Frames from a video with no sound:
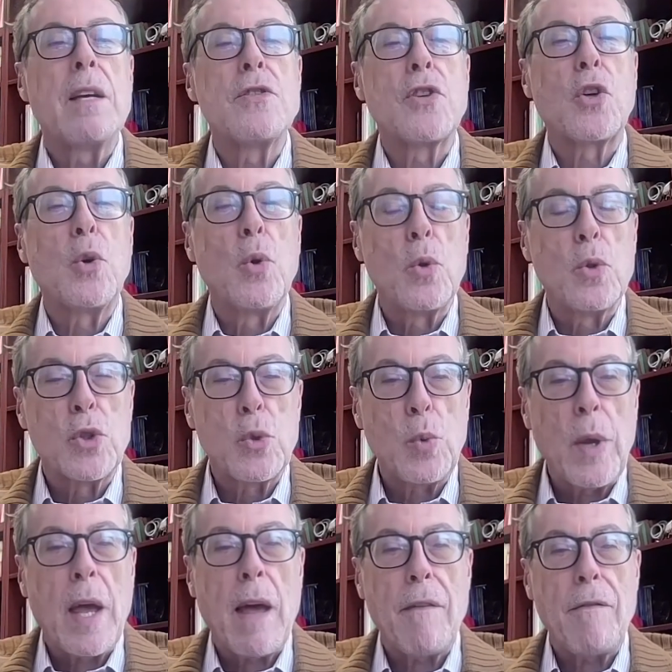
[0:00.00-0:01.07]
schools,
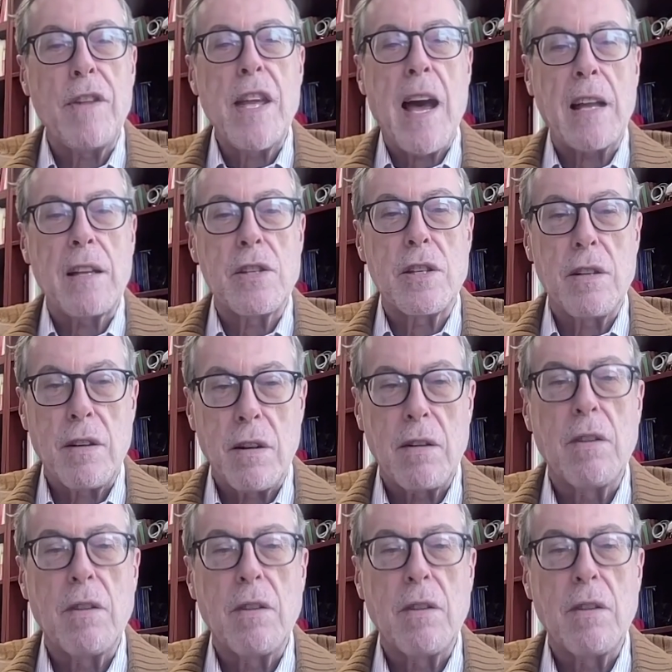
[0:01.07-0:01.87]
we have the answer.